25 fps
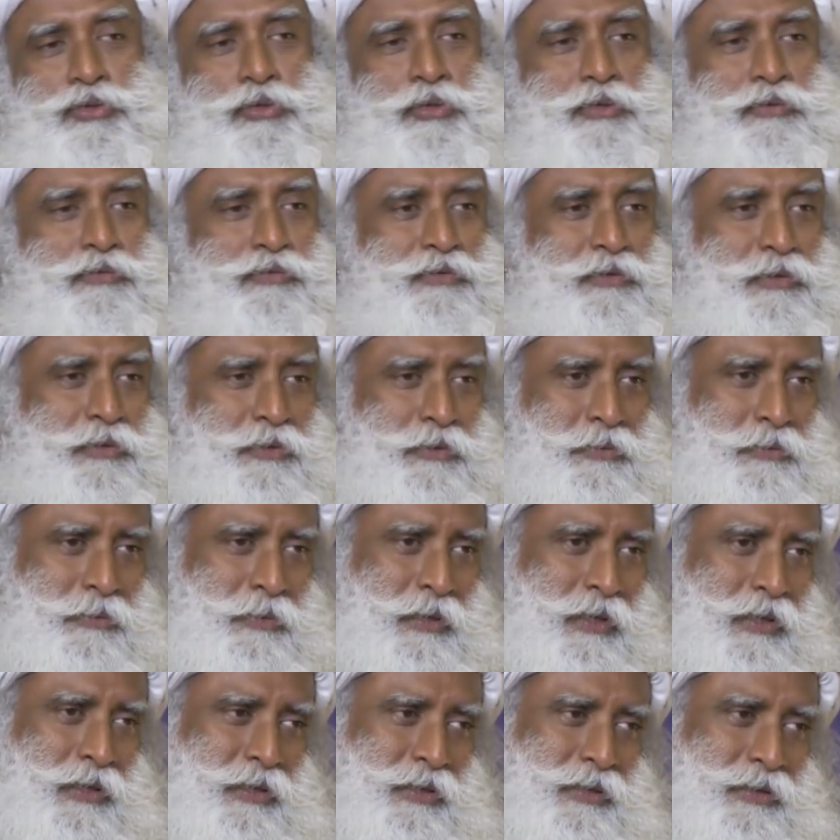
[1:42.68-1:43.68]
joyful you
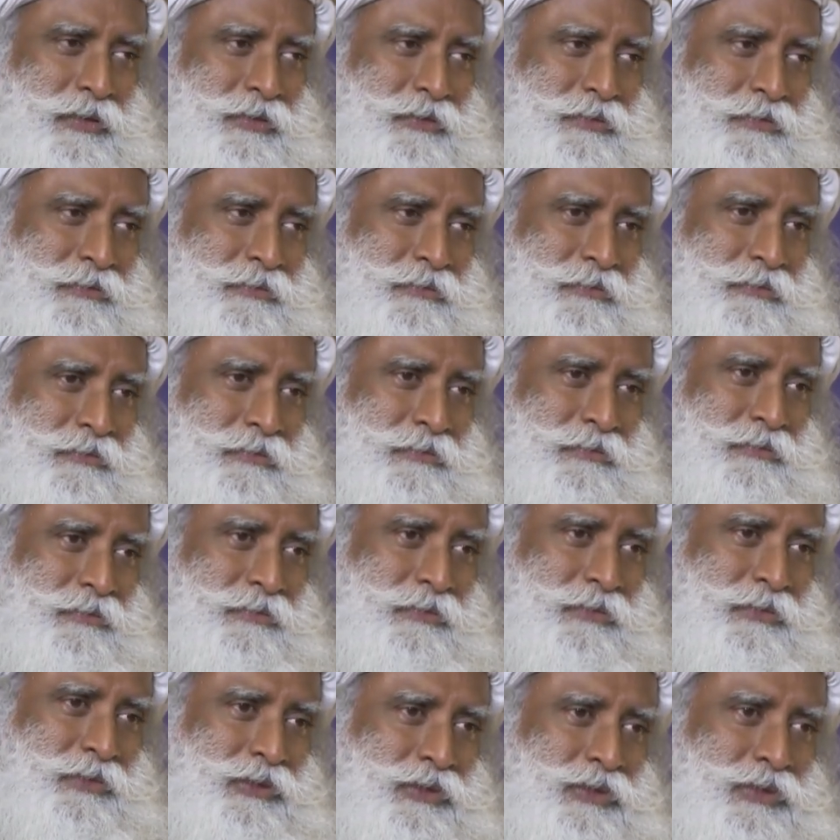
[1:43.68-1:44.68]
were.
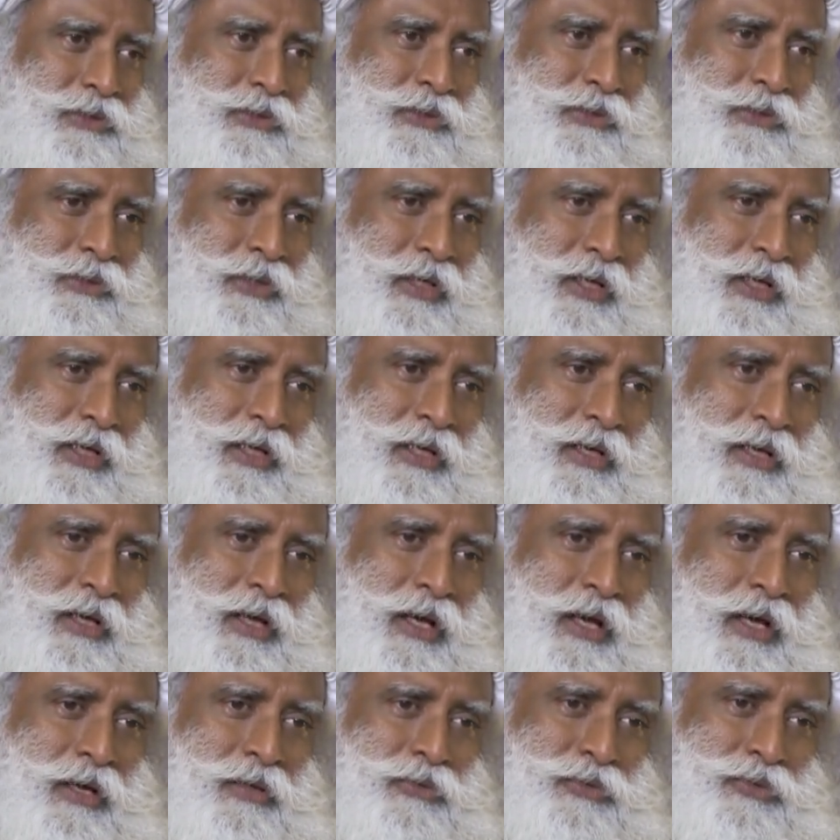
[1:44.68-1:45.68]
Today,
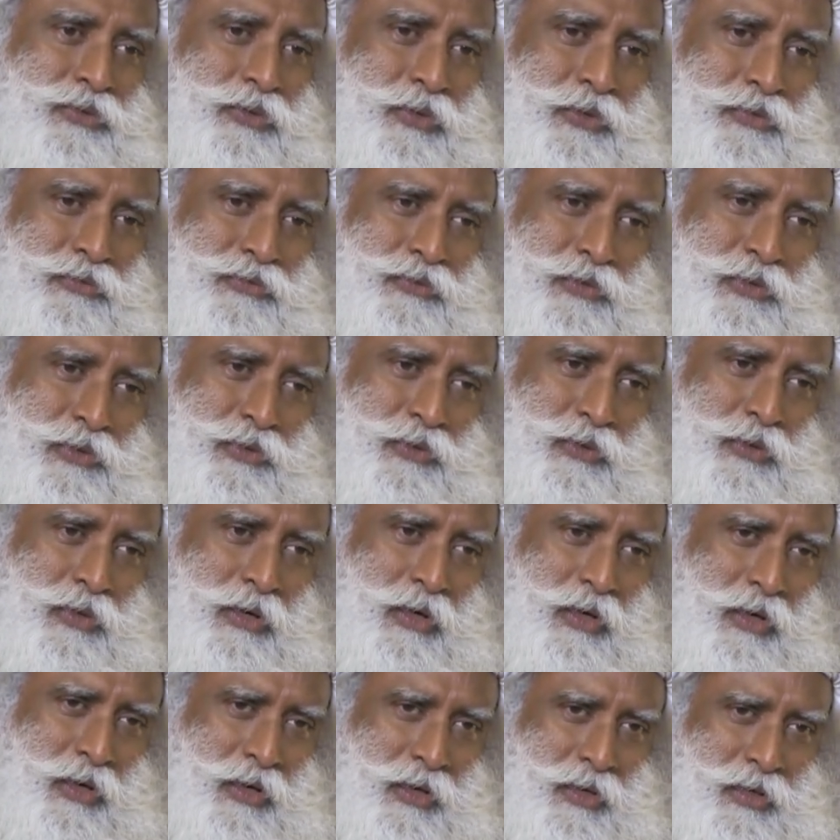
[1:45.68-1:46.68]
how joyful you
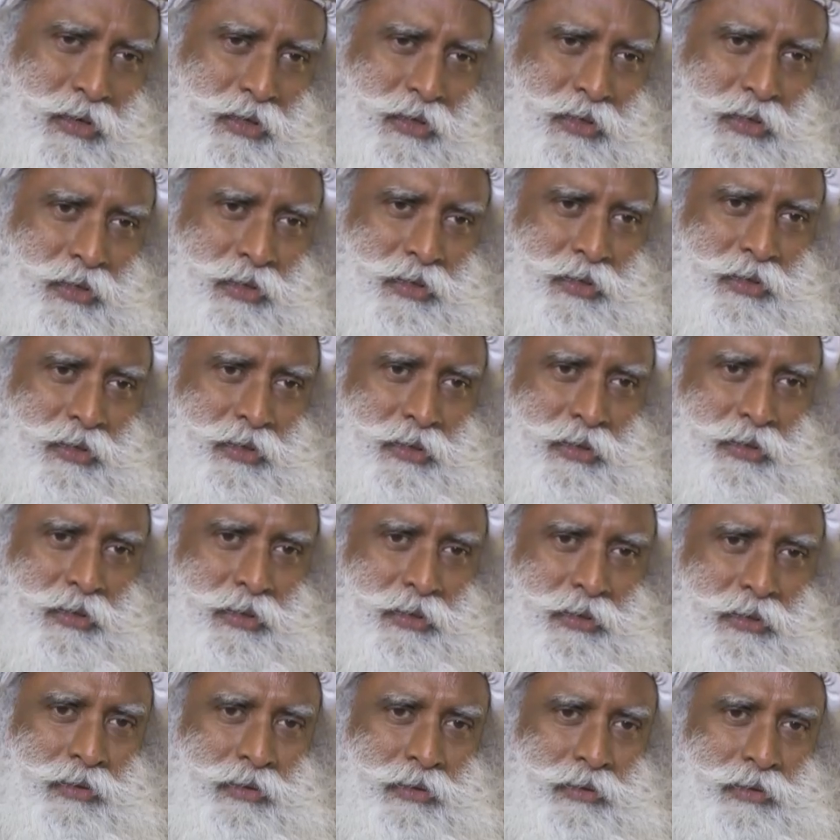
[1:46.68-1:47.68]
are.
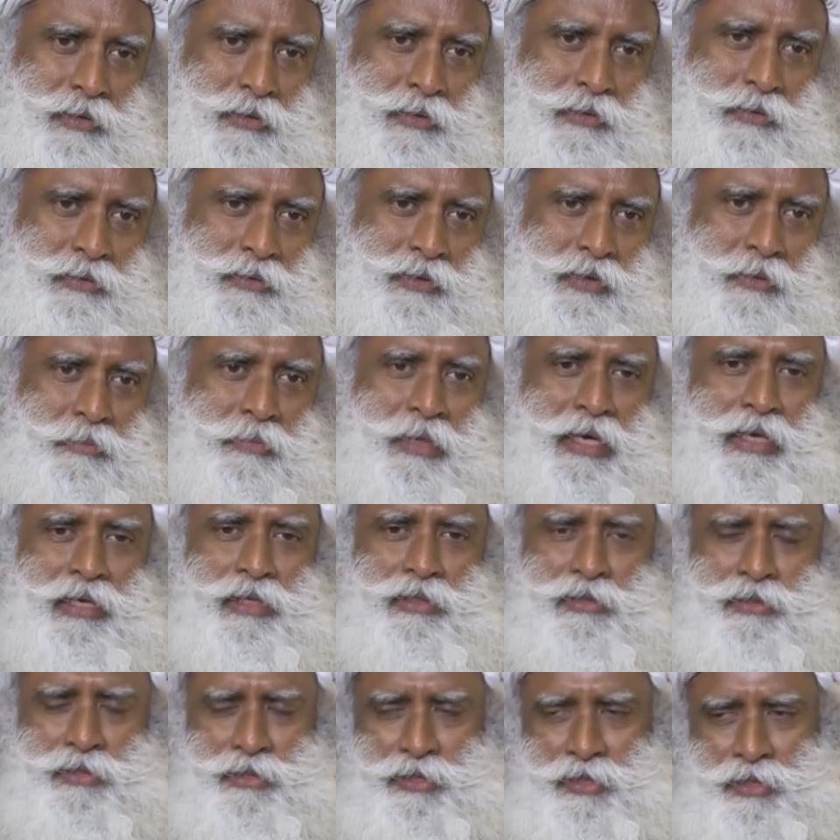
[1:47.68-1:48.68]
The
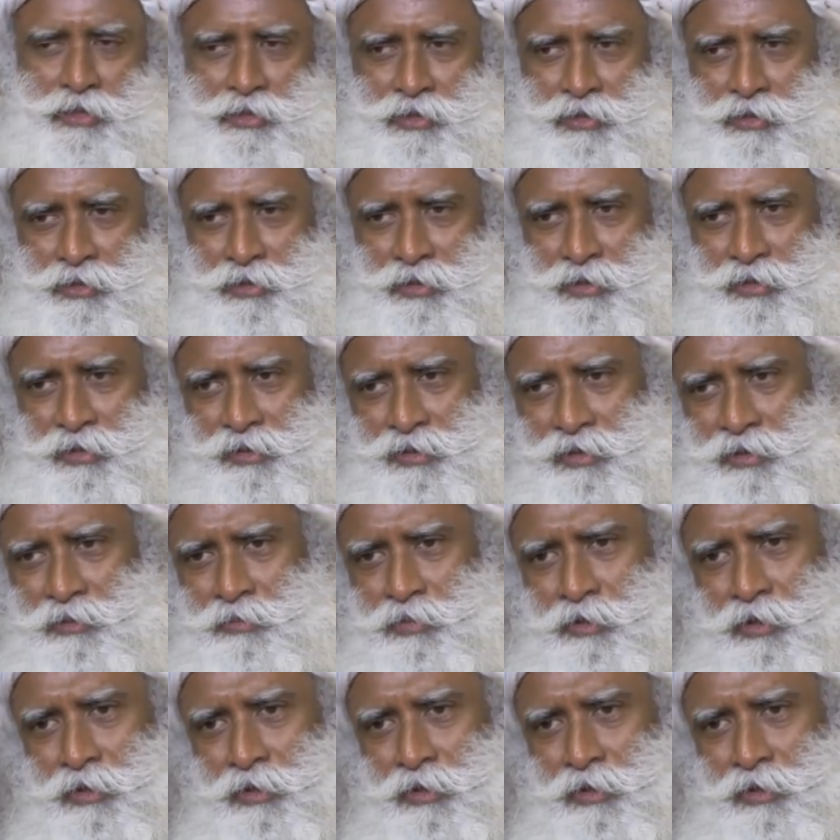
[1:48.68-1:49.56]
balance sheet, is it